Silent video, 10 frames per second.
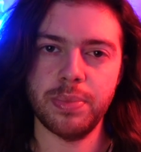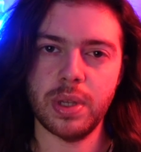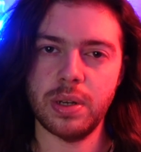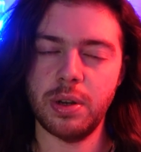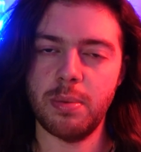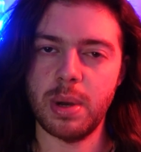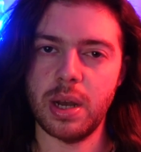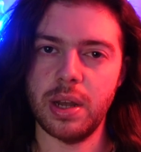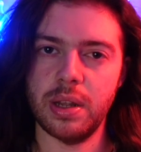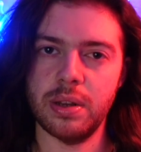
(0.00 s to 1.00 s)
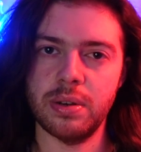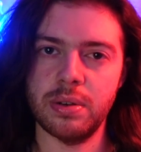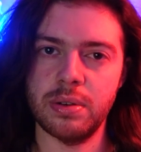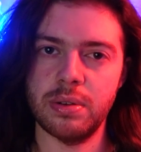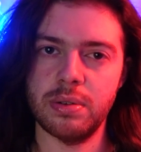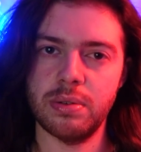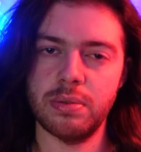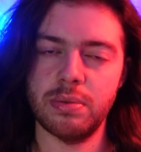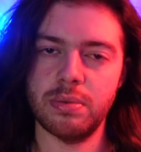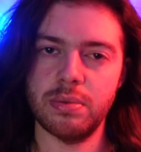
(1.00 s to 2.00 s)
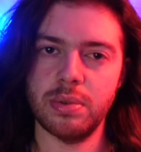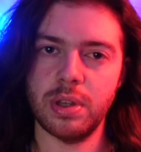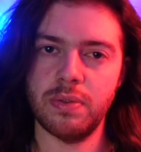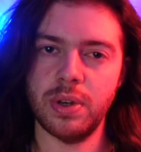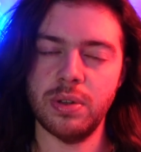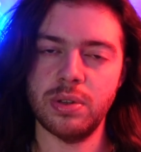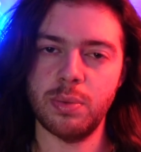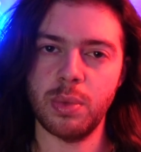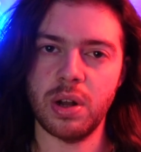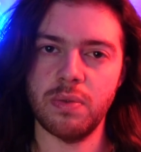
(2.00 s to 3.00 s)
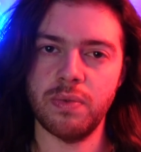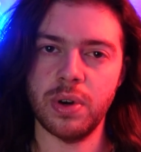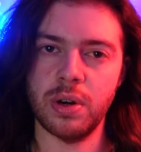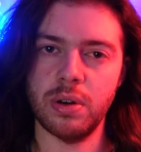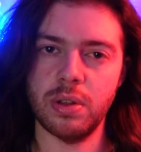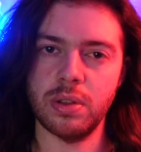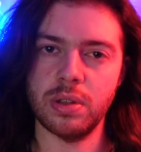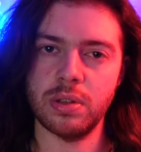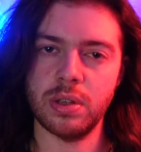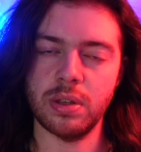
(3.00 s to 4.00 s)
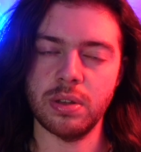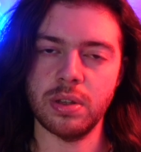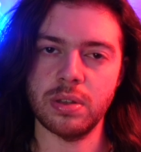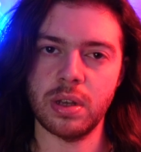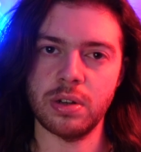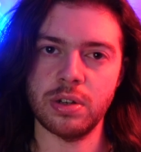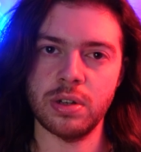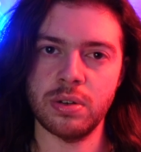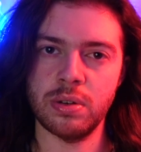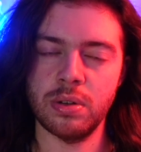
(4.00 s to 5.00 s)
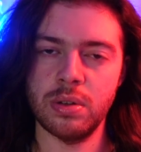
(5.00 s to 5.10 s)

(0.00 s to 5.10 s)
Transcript: in your mind, giving you some comfort in this healing session.